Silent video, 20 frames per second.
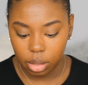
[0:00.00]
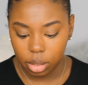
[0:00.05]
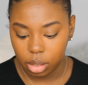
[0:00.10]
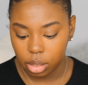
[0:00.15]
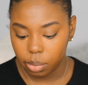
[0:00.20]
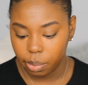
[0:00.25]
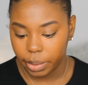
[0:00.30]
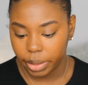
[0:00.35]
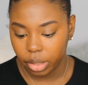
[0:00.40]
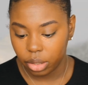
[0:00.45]
the
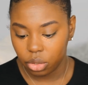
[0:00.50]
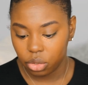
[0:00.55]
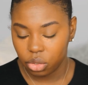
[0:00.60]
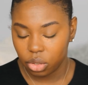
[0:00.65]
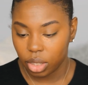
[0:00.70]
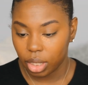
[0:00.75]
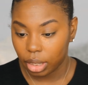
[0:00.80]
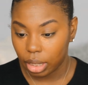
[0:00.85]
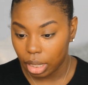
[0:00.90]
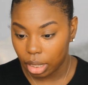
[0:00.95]
sponge
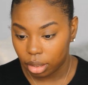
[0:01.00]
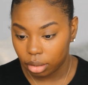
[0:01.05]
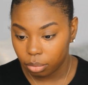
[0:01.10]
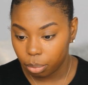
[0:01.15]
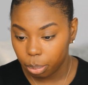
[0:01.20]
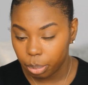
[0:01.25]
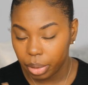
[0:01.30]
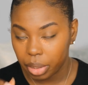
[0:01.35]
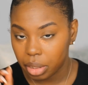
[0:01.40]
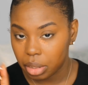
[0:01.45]
that kind of
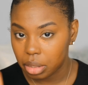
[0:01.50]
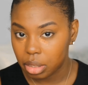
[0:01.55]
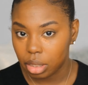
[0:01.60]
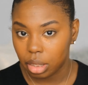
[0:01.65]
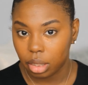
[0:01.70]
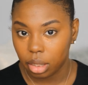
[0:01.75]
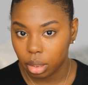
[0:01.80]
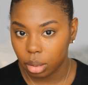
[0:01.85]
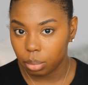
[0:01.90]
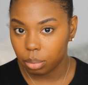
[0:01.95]
picked
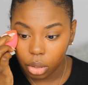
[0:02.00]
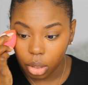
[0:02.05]
it up.